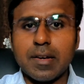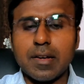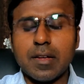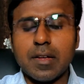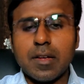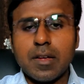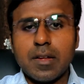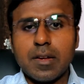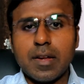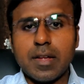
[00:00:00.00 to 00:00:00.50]

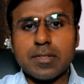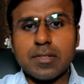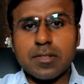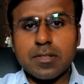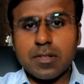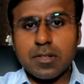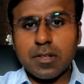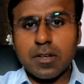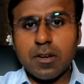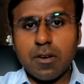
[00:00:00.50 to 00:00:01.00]
the
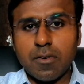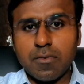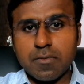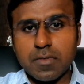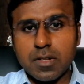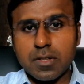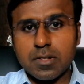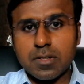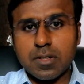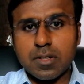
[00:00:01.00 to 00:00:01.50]
necessity
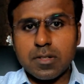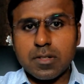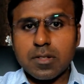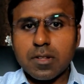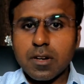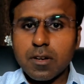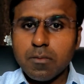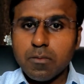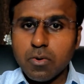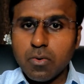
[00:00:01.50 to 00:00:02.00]
of this is
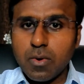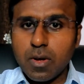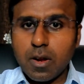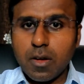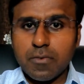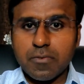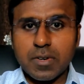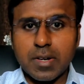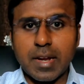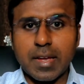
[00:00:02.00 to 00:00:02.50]

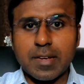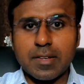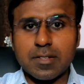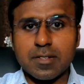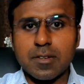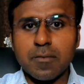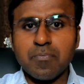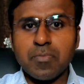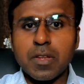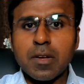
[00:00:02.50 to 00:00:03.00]
removal of
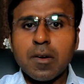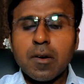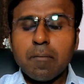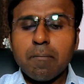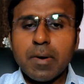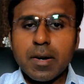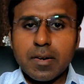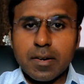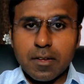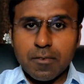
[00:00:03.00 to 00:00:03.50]
ticks
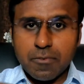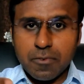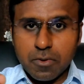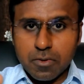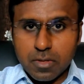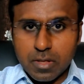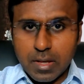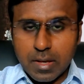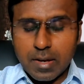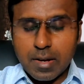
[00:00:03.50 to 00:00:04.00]
but if
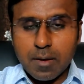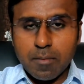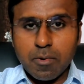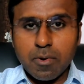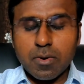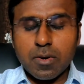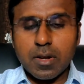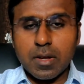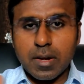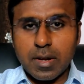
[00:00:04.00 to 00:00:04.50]
you think
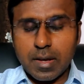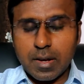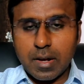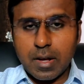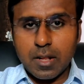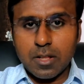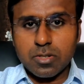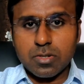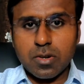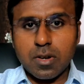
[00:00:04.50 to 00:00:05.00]
about in a
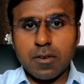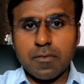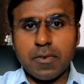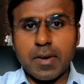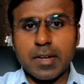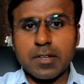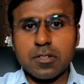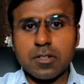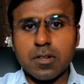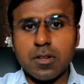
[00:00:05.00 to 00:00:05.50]
cultural
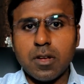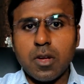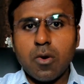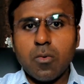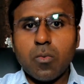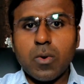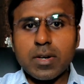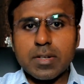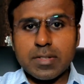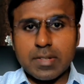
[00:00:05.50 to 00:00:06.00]
fashion,
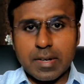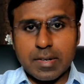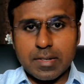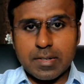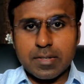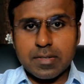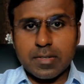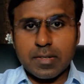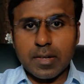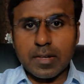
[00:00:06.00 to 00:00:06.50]
what
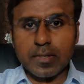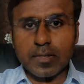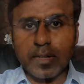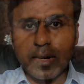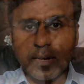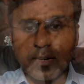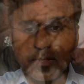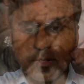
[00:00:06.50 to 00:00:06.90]
scientists say is